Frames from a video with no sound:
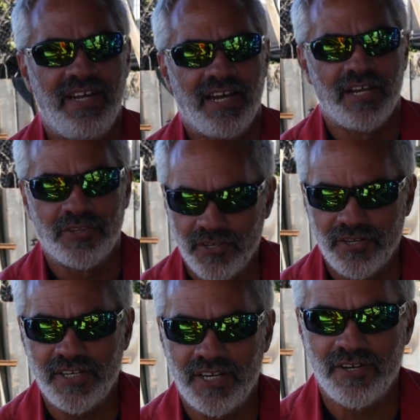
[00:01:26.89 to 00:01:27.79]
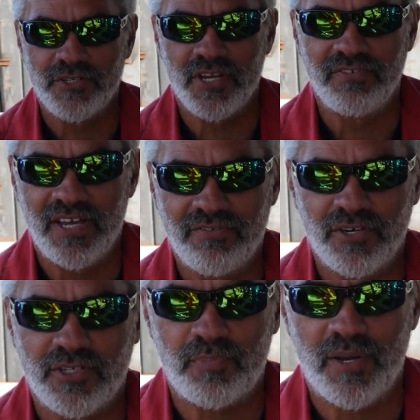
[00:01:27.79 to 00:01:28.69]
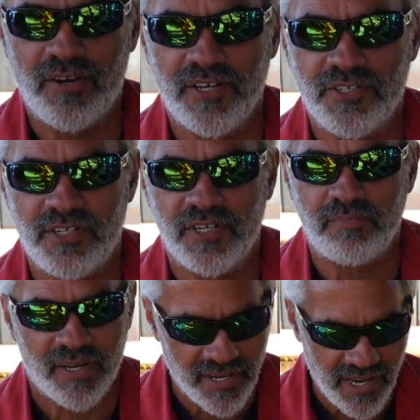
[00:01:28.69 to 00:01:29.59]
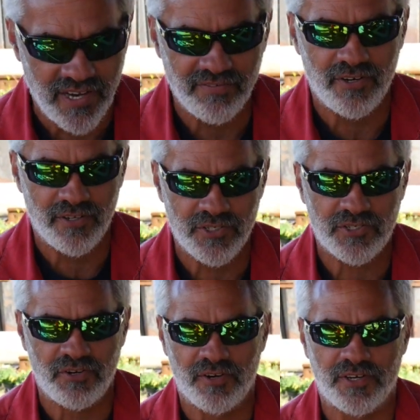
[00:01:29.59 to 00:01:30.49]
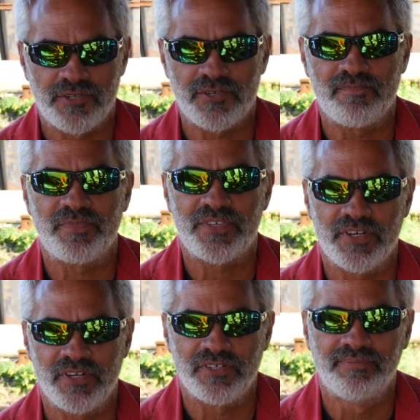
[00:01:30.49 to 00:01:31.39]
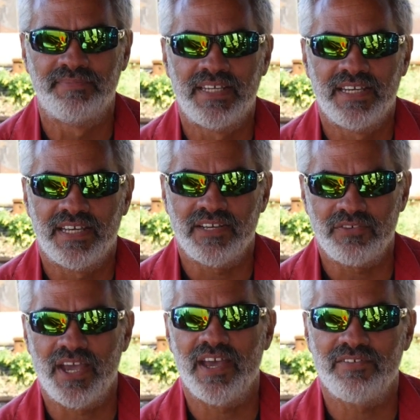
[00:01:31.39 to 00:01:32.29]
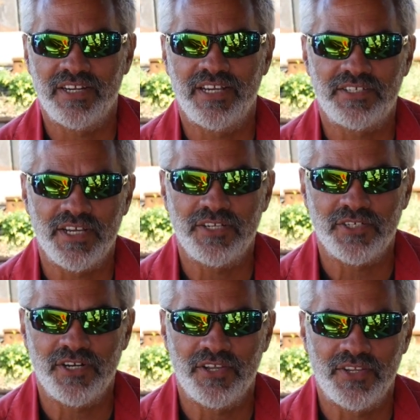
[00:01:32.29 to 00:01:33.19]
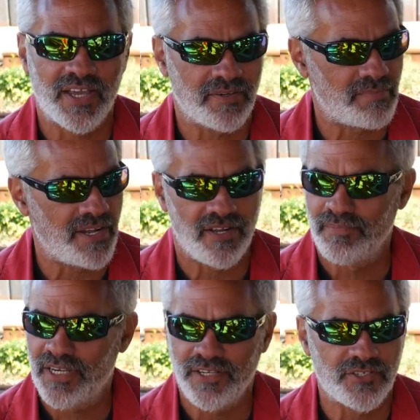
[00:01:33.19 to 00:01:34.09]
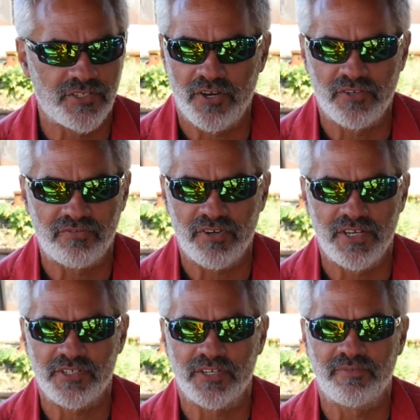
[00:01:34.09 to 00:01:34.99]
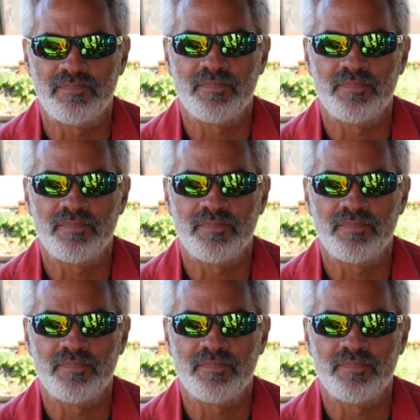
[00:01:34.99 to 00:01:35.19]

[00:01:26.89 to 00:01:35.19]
In 30 years, I've never experienced it, but I have heard stories. So if you have any attention on that, by all means, don't freeze it.